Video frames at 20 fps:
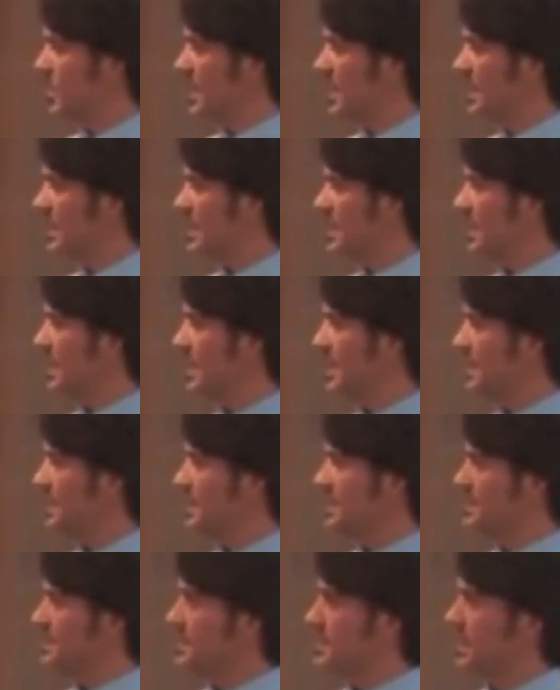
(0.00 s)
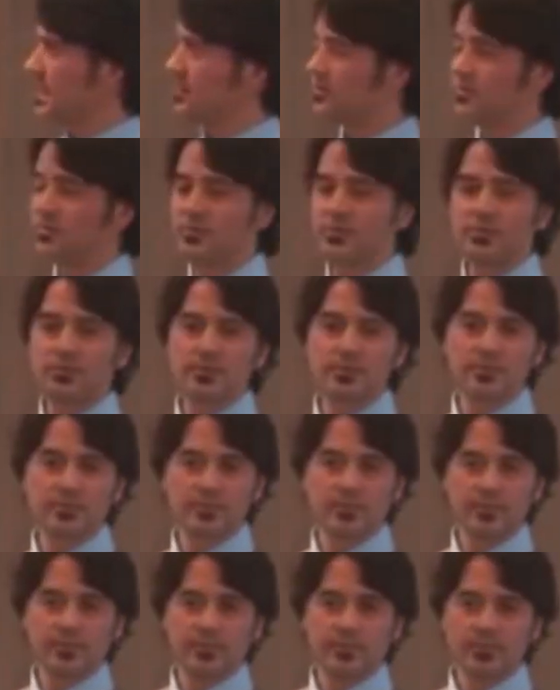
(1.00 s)
baggy, hangy stuff.
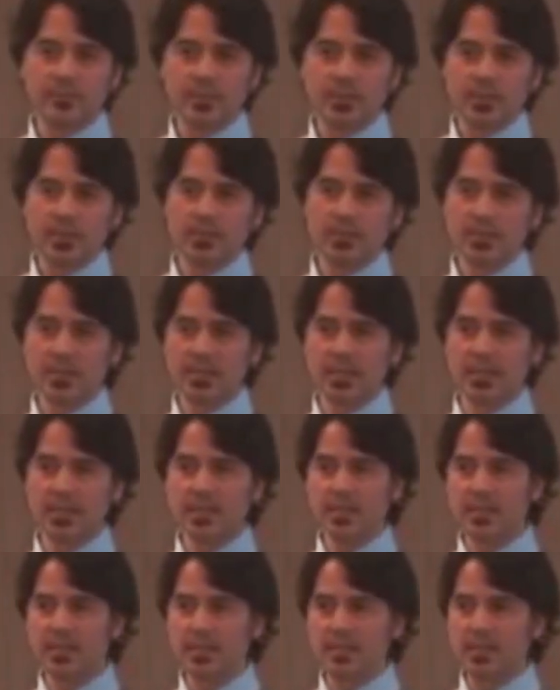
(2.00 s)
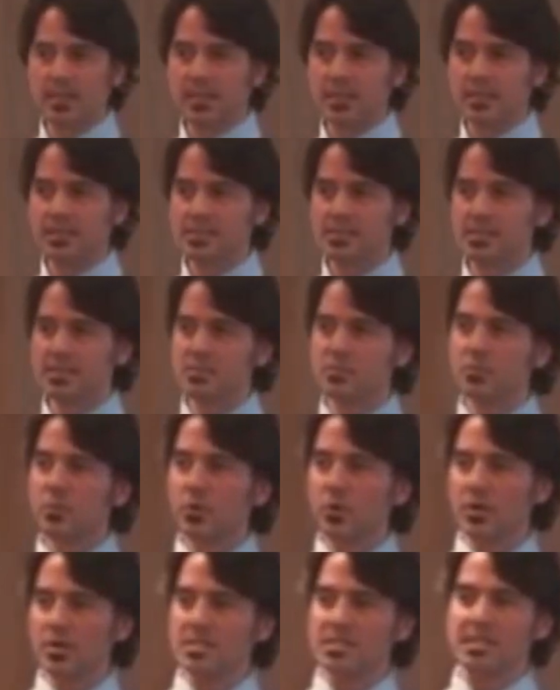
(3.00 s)
Okay? This is
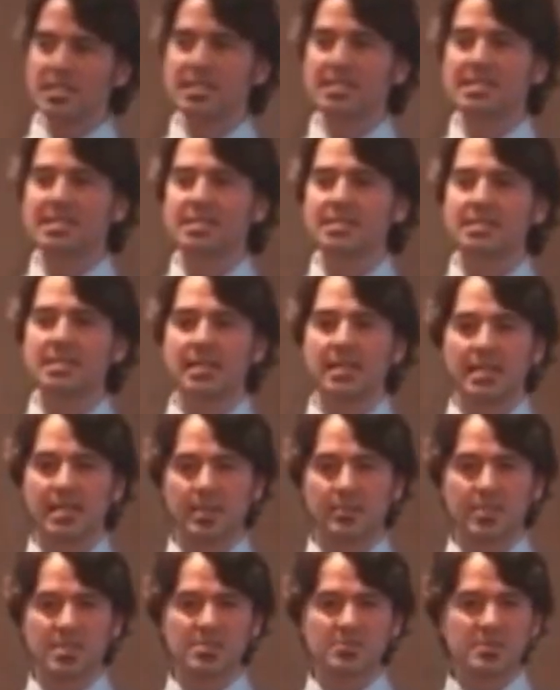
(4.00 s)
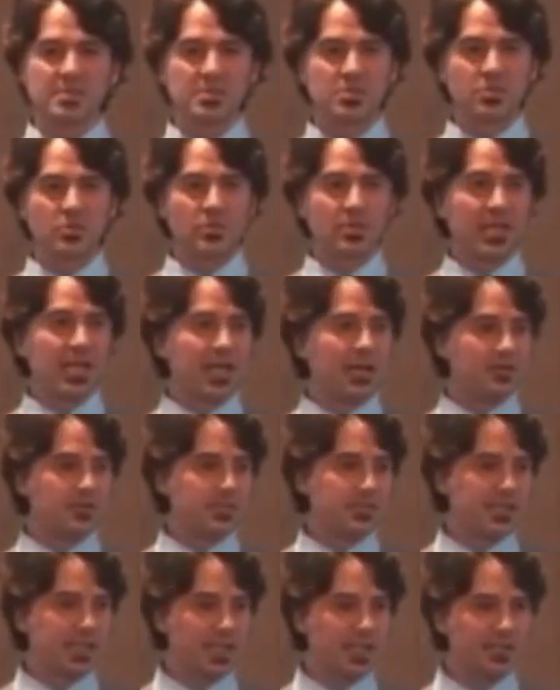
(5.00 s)
poison. It's acidic. It must be stored
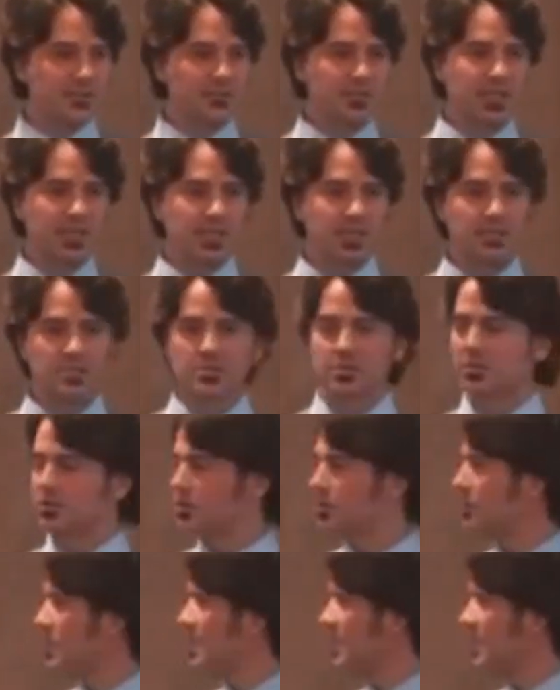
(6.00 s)
outside of the internal